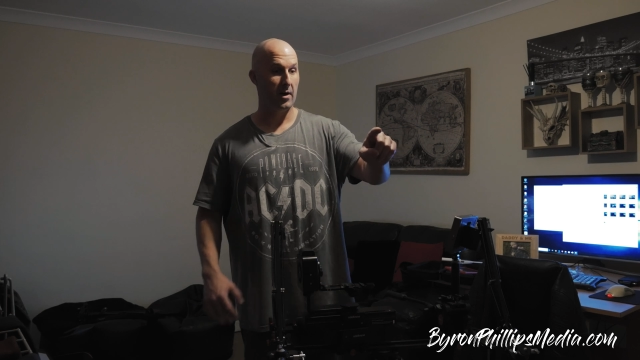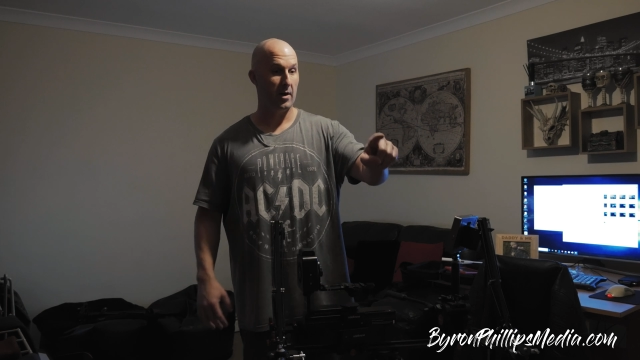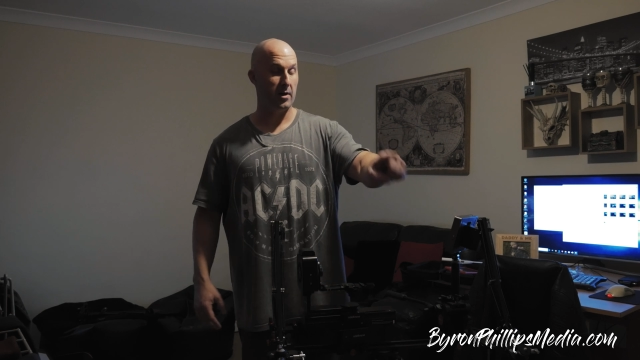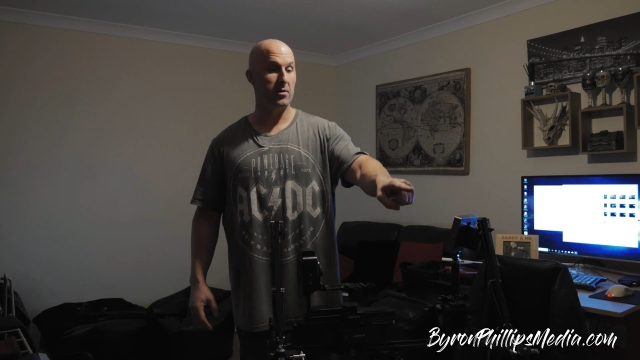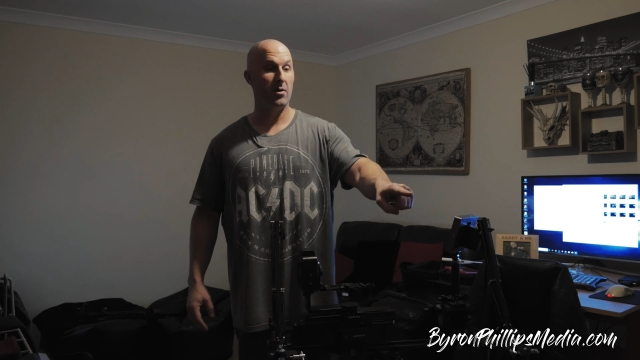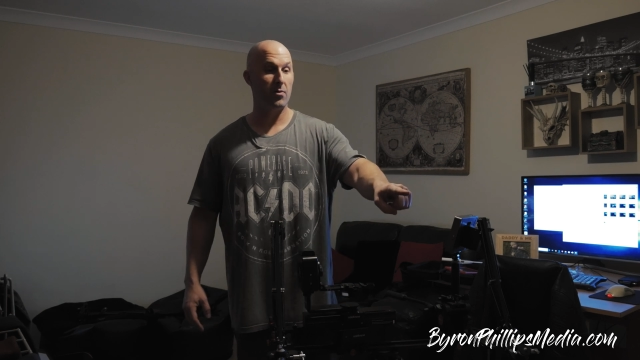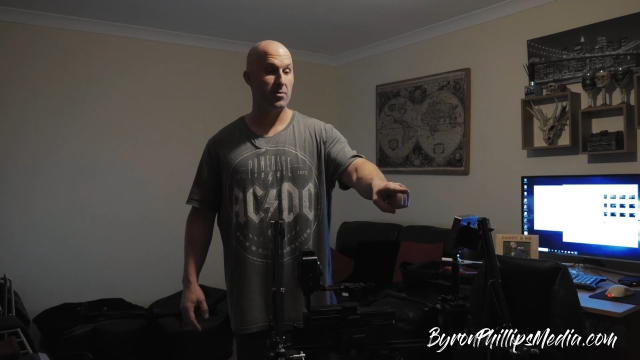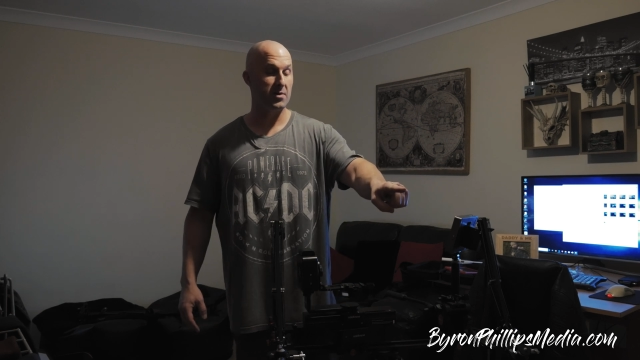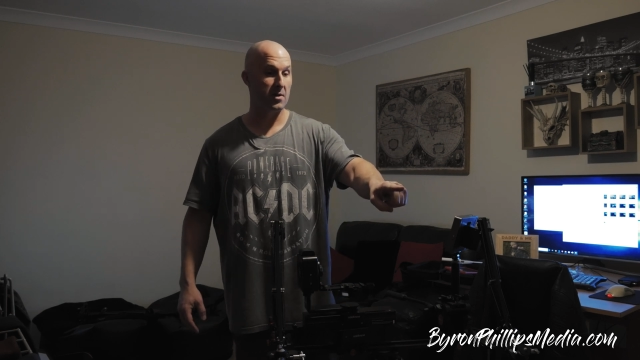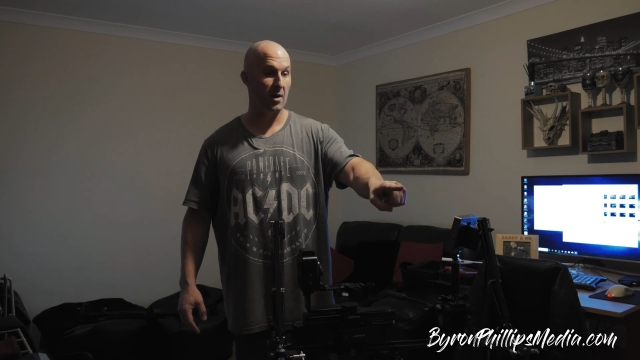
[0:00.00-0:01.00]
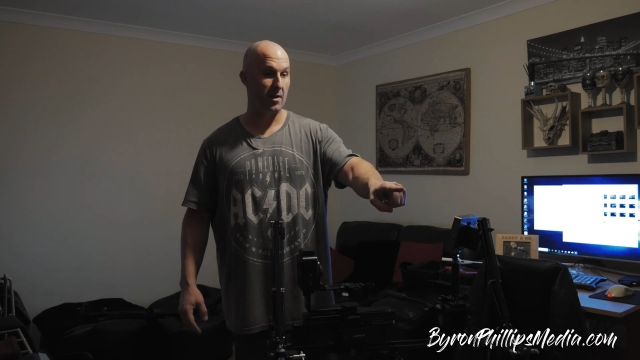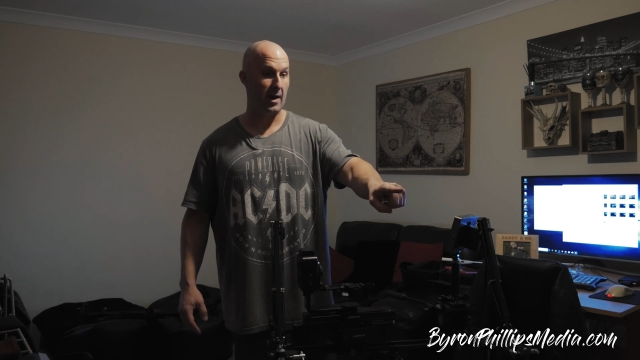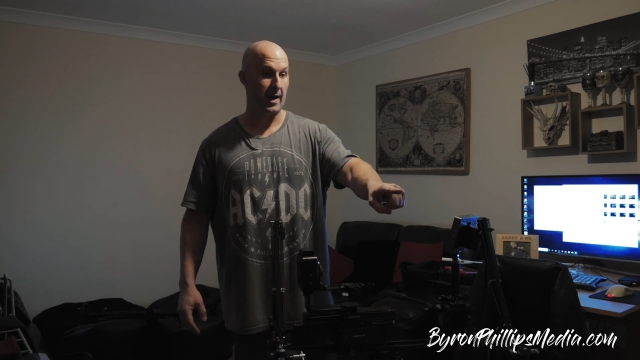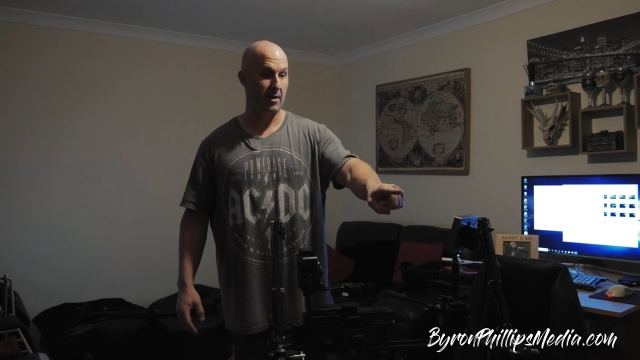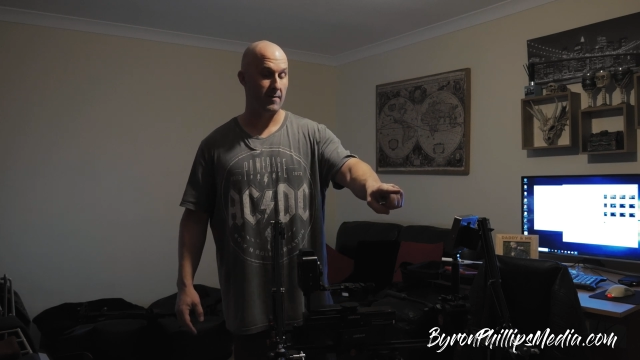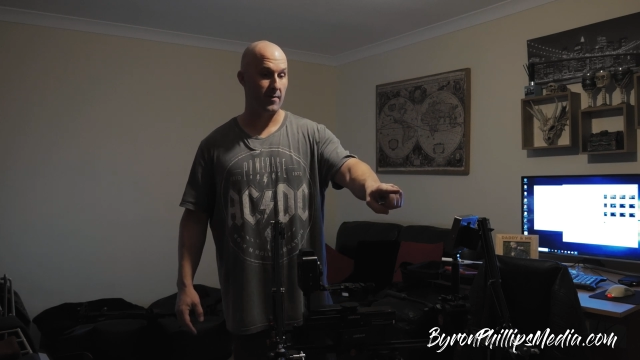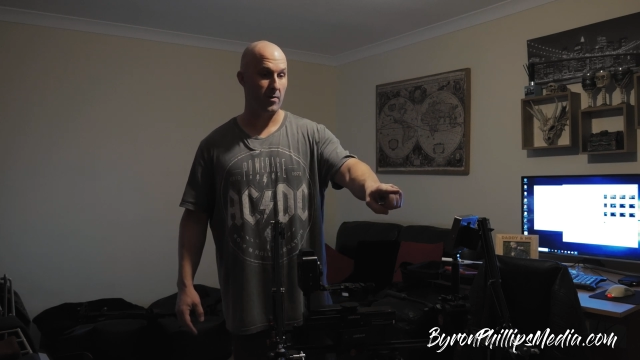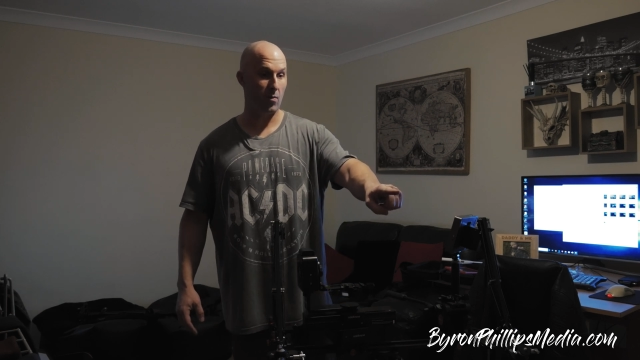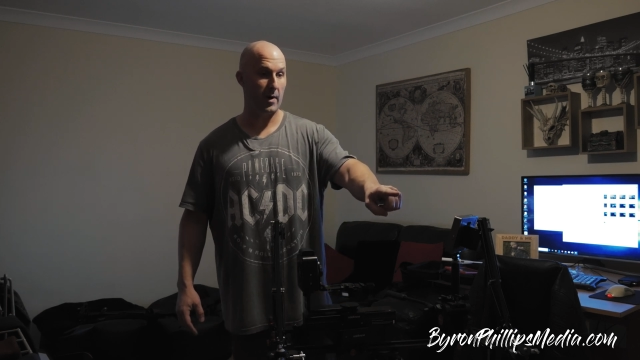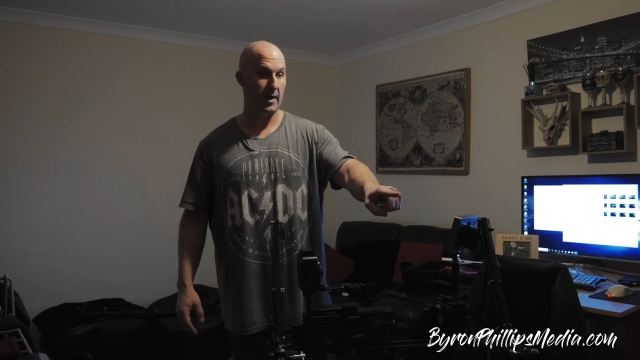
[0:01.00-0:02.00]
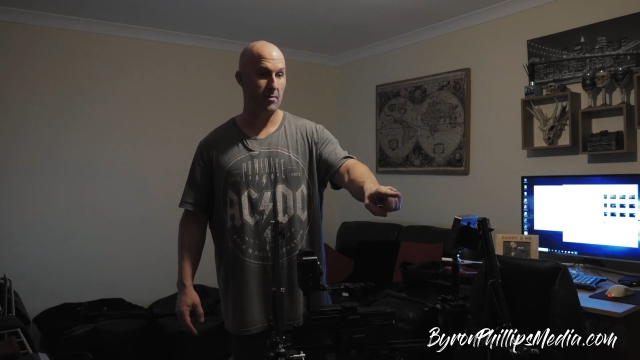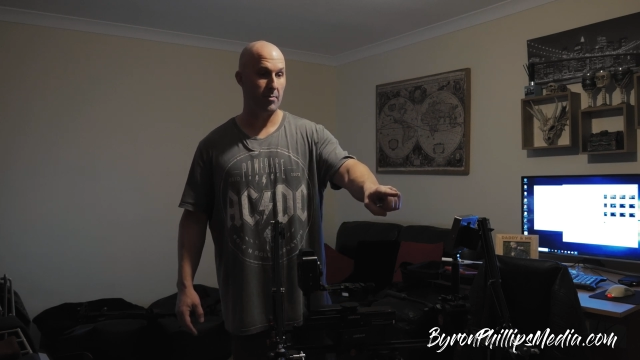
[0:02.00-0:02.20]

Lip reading: I used that for the white